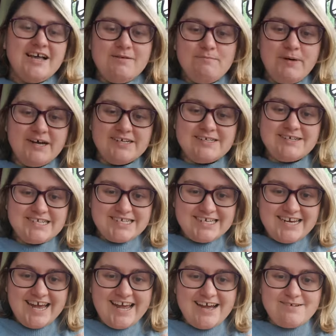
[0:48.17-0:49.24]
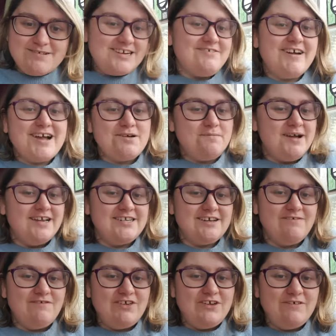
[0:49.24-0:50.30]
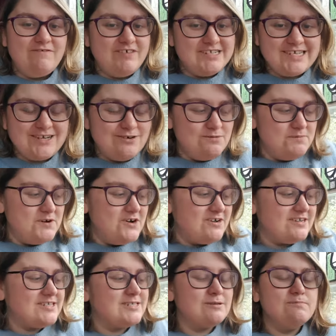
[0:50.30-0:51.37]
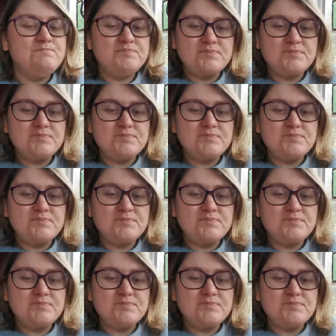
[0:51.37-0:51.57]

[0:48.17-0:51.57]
But today I'm going to recommend a few physical books.